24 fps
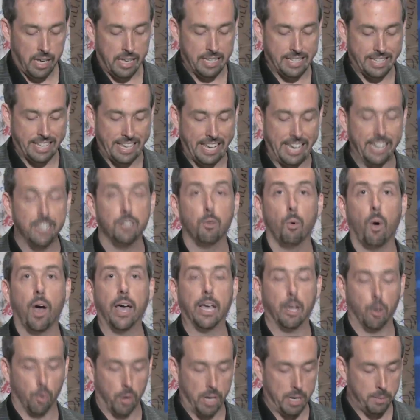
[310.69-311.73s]
is key to
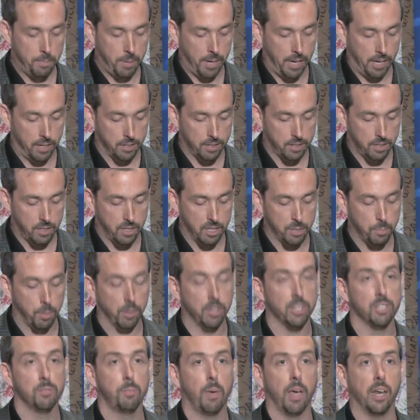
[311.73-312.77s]
why Greenpeace is
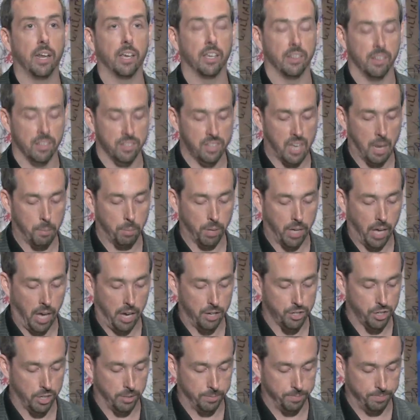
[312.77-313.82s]
participating in this
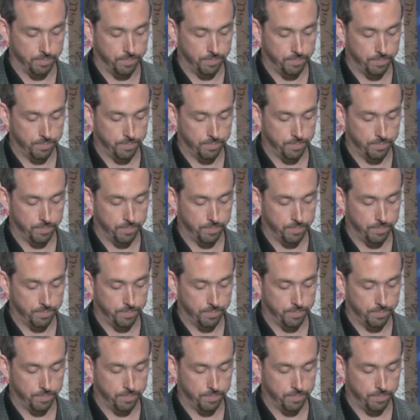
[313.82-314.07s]
application.